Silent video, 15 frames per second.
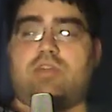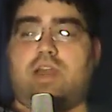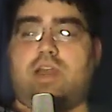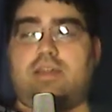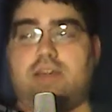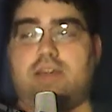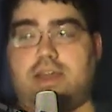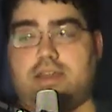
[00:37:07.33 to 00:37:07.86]
I
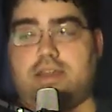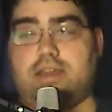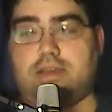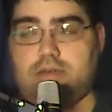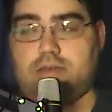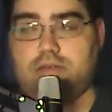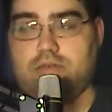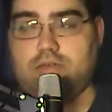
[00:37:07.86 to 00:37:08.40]

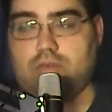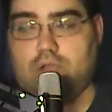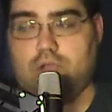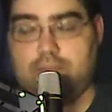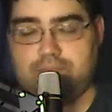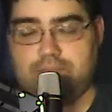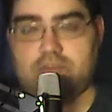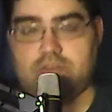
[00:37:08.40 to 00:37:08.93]
like
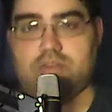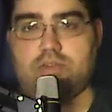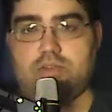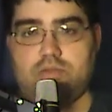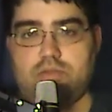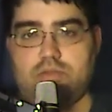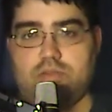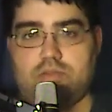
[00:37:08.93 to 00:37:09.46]
grapes
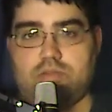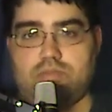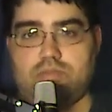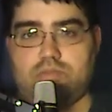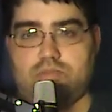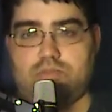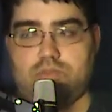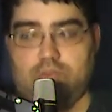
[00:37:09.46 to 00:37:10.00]

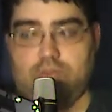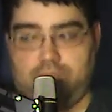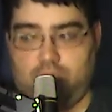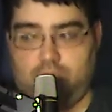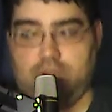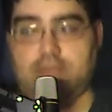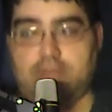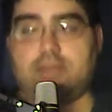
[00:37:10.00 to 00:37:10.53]
to a
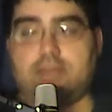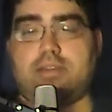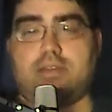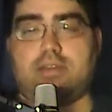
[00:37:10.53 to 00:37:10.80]
point.